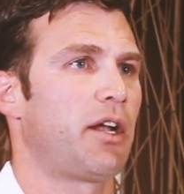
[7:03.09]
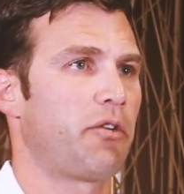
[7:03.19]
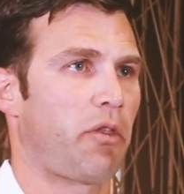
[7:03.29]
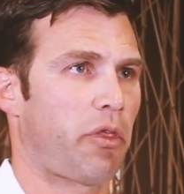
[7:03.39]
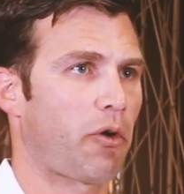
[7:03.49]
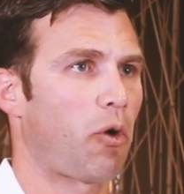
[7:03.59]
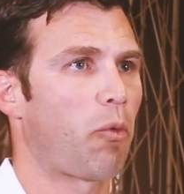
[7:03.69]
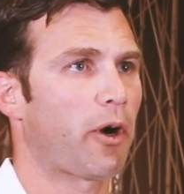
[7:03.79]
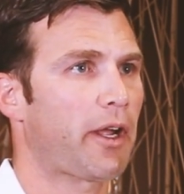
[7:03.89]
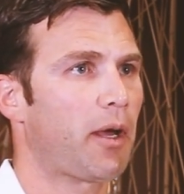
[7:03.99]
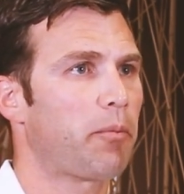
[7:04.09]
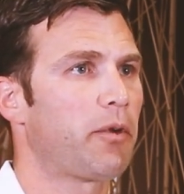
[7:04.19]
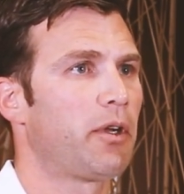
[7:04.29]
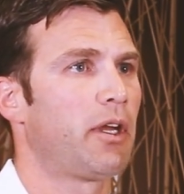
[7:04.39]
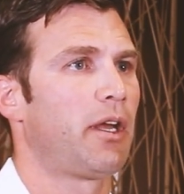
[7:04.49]
I do a thorough workup,
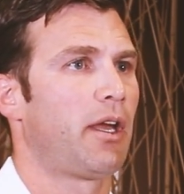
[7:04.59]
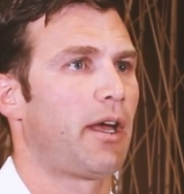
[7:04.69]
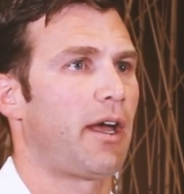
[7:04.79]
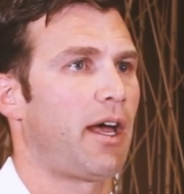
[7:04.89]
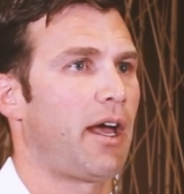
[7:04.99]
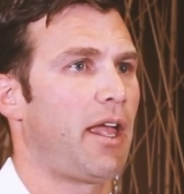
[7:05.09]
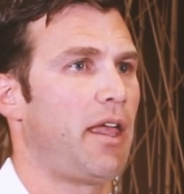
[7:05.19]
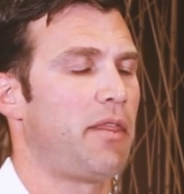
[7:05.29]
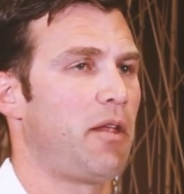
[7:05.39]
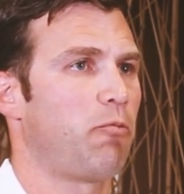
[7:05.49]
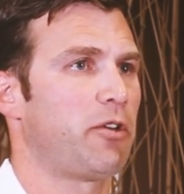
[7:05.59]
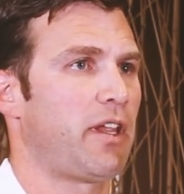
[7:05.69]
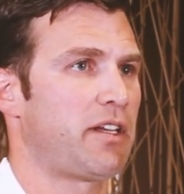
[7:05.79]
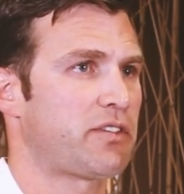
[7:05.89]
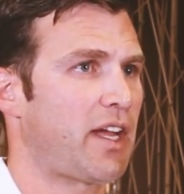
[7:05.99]
and then when
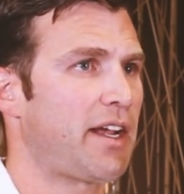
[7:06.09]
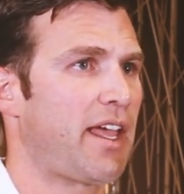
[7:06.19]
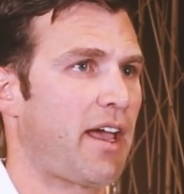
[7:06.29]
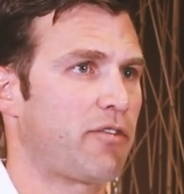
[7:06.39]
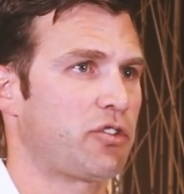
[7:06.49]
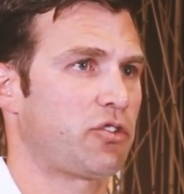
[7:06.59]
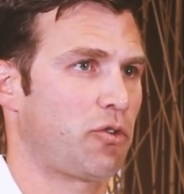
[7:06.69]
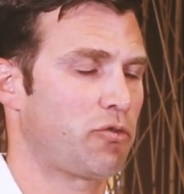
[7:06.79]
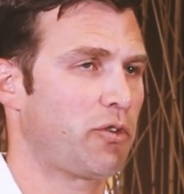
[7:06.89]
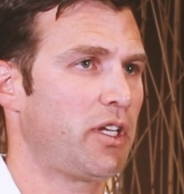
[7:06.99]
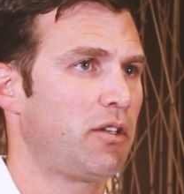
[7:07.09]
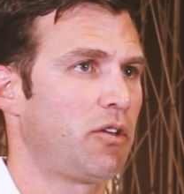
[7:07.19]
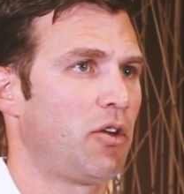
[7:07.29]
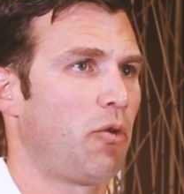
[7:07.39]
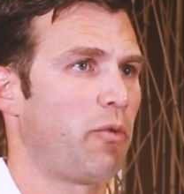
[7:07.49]
they decide to have a surgery,
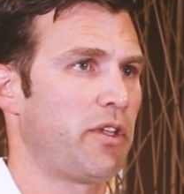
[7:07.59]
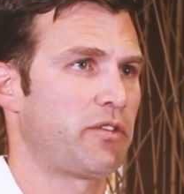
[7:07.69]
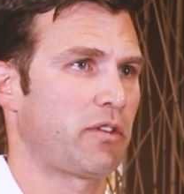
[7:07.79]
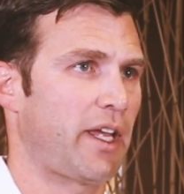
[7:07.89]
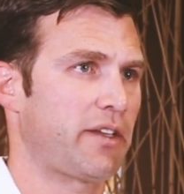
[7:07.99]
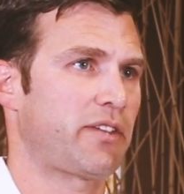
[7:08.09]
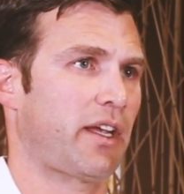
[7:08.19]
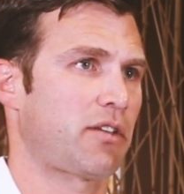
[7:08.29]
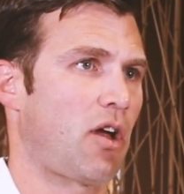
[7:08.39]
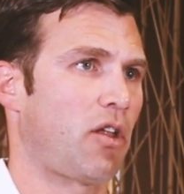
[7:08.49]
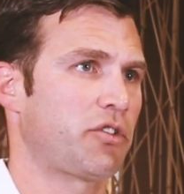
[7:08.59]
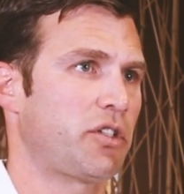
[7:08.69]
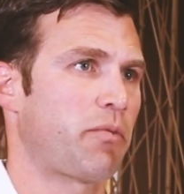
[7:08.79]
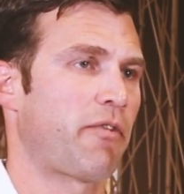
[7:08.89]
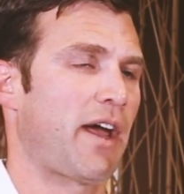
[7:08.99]
we use the latest
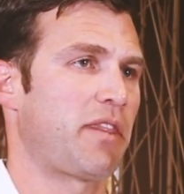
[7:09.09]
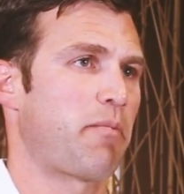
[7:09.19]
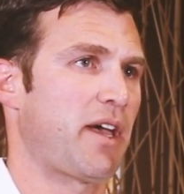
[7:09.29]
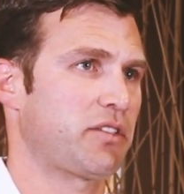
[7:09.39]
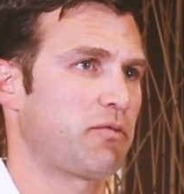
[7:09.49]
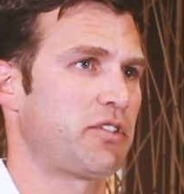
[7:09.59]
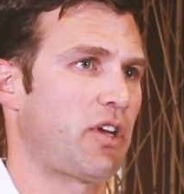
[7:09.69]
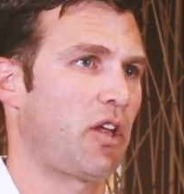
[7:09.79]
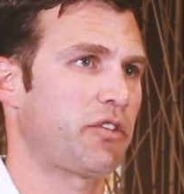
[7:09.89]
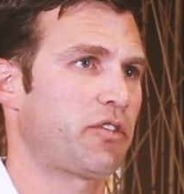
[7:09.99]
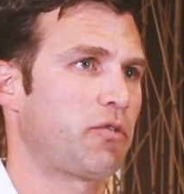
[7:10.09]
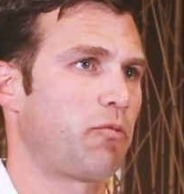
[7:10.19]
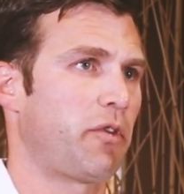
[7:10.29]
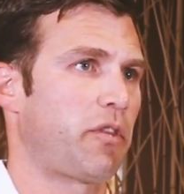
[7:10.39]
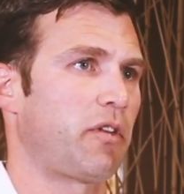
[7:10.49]
technology to provide the best results
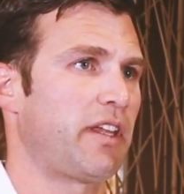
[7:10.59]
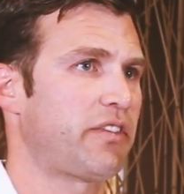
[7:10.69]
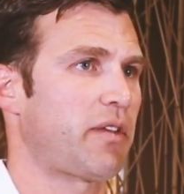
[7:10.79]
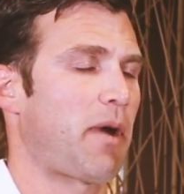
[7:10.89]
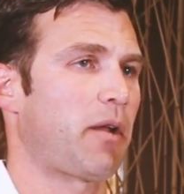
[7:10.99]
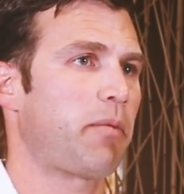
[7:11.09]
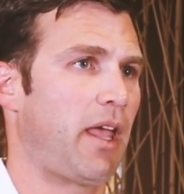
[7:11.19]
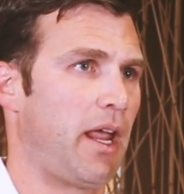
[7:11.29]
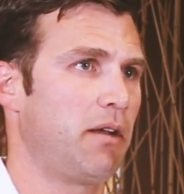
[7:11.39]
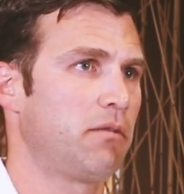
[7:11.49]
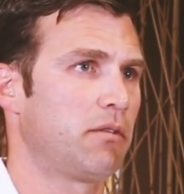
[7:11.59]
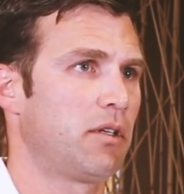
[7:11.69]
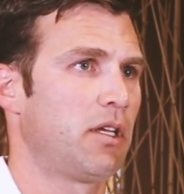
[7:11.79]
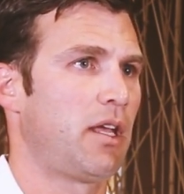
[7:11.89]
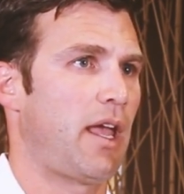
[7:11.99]
with the least amount of pain,
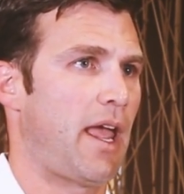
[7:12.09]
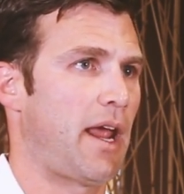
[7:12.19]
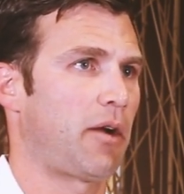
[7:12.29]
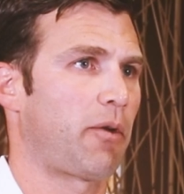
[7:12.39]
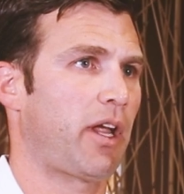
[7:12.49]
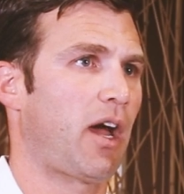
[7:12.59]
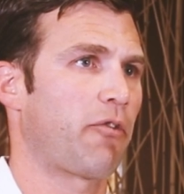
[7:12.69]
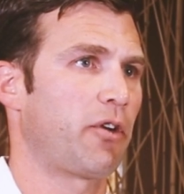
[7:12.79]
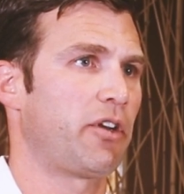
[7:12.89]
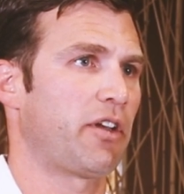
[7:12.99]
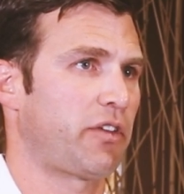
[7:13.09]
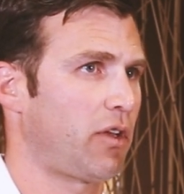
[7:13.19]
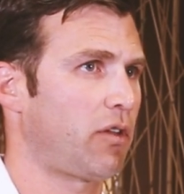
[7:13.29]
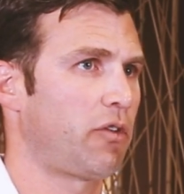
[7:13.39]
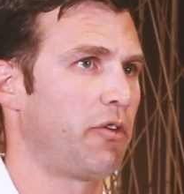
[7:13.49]
and our recovery does
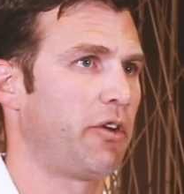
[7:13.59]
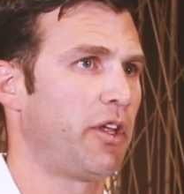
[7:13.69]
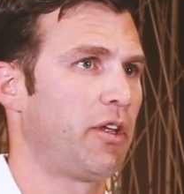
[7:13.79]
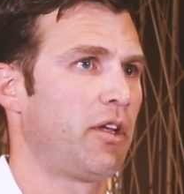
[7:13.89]
include